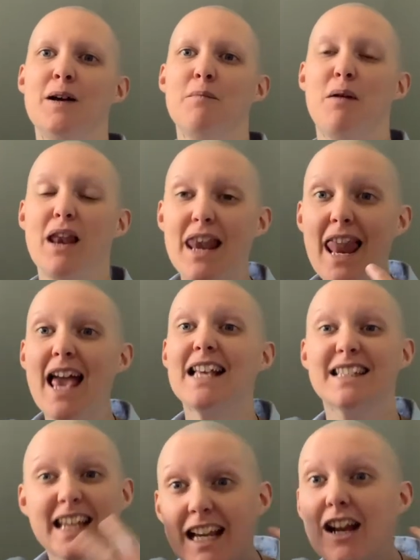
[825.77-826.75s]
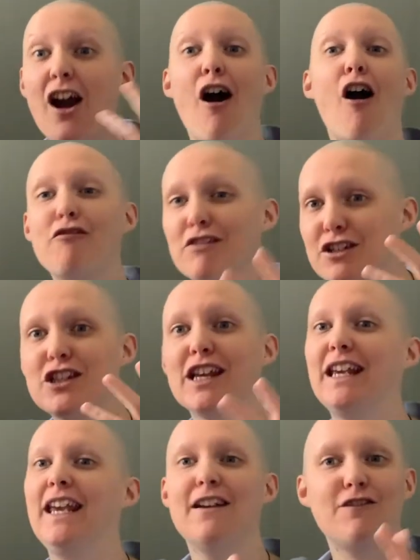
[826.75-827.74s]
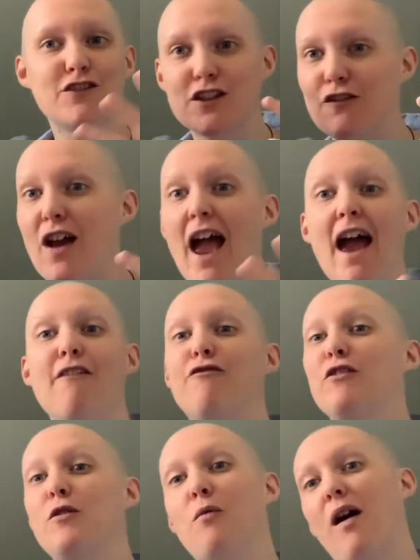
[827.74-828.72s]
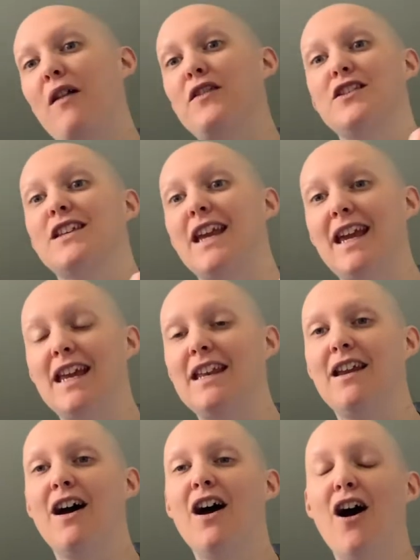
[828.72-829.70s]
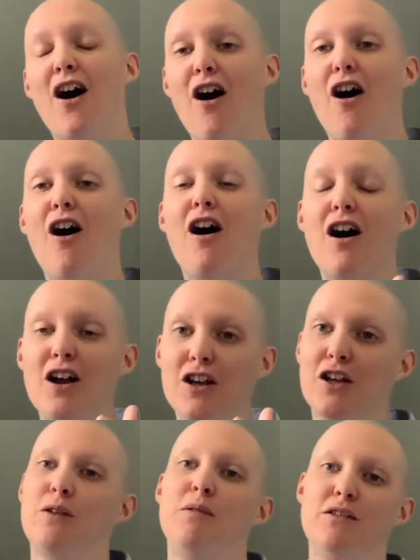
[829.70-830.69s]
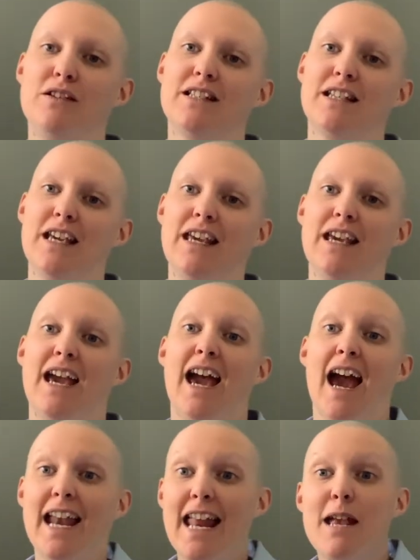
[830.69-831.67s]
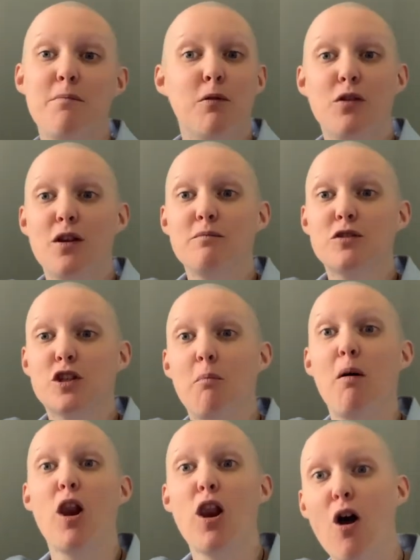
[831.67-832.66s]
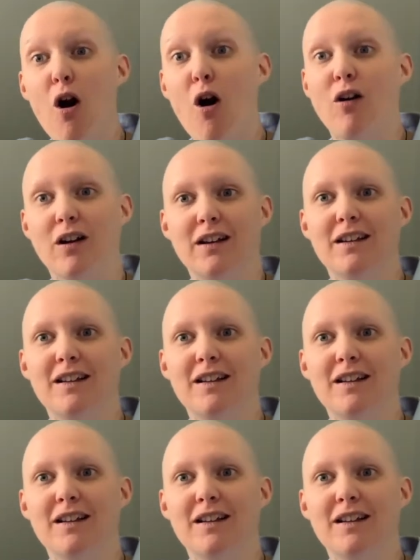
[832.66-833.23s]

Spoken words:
But let's encourage the gifts of everyone that's in our community. Enable them to belong,